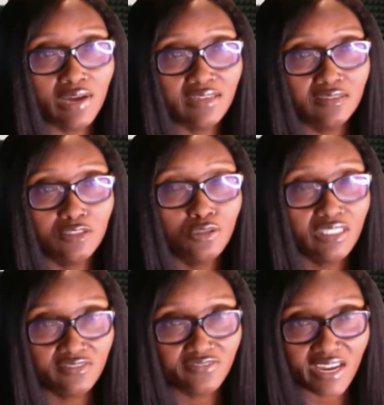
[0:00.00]
you need to
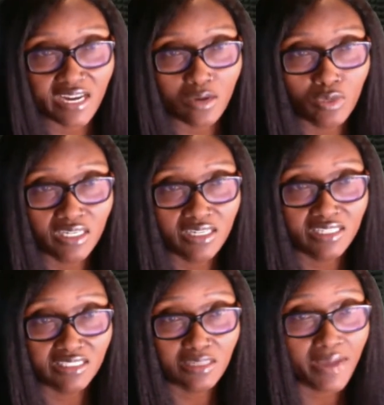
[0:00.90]
find out what it is
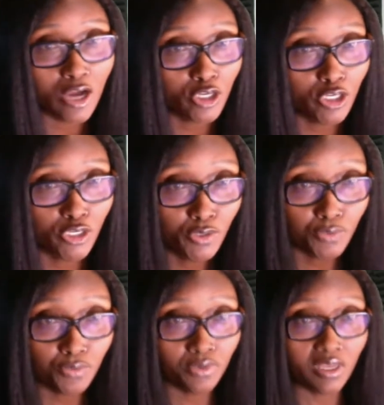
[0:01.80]
about
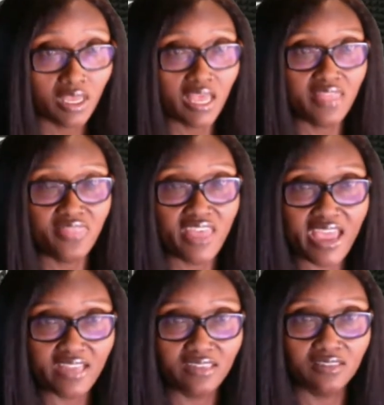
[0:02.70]
you
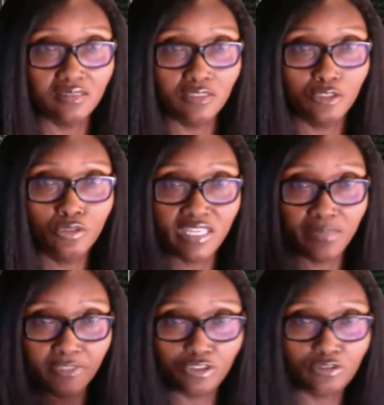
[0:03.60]
that you keep
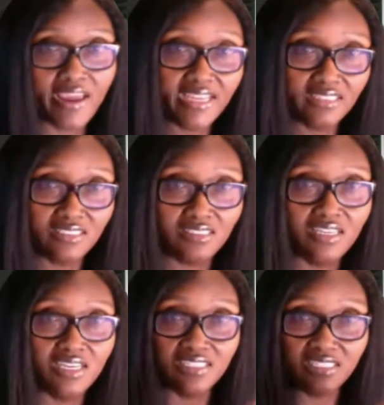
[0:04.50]
attracting
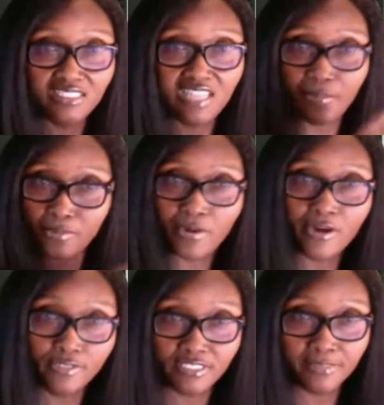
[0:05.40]
this type of
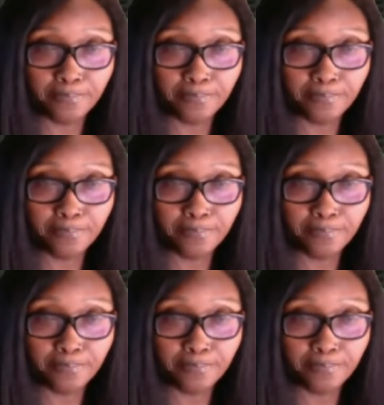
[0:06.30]
person.